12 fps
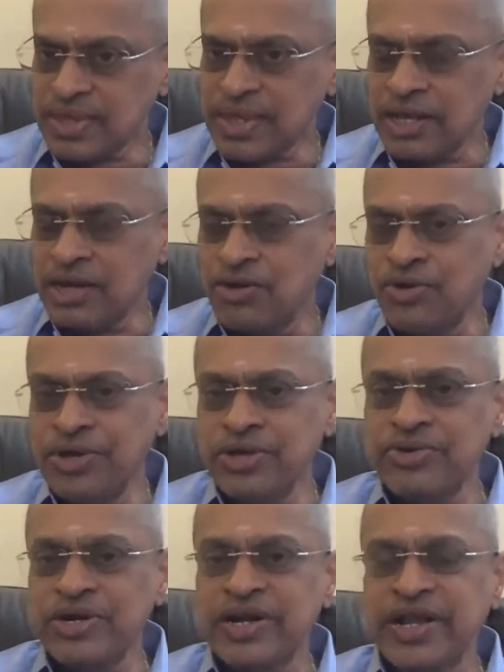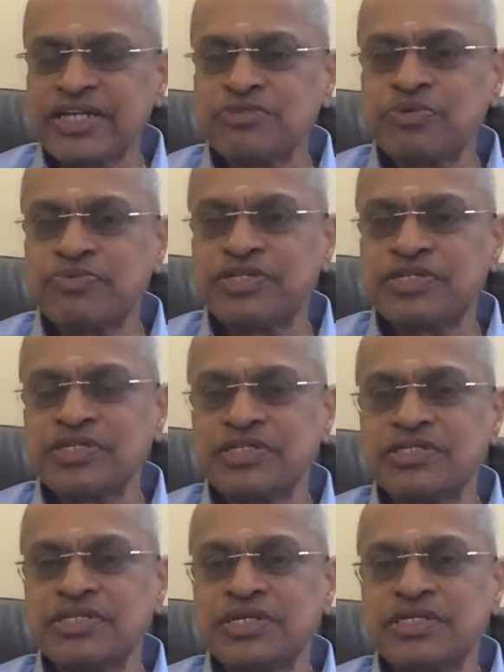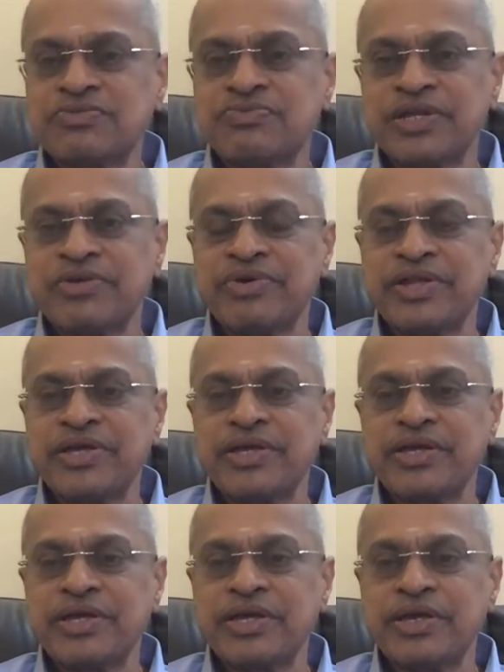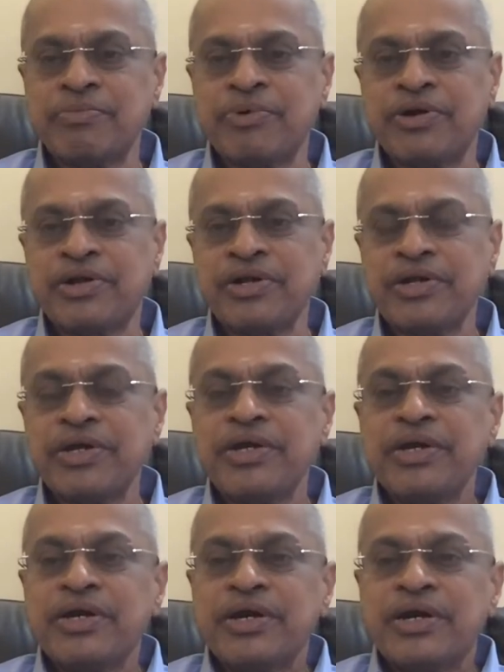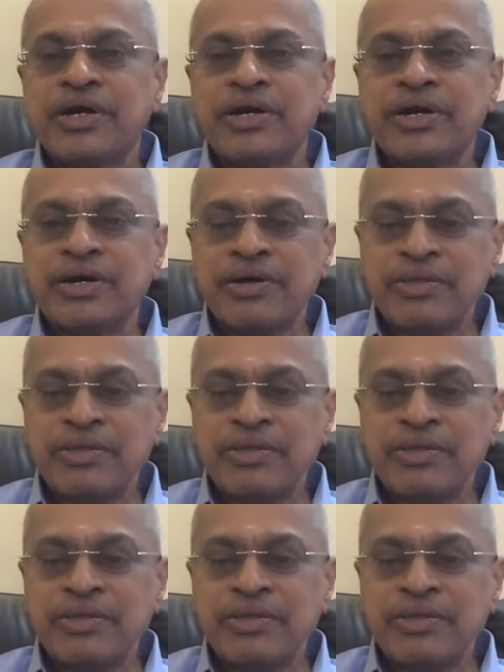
knowing your tax provisions is very, very important. Uh,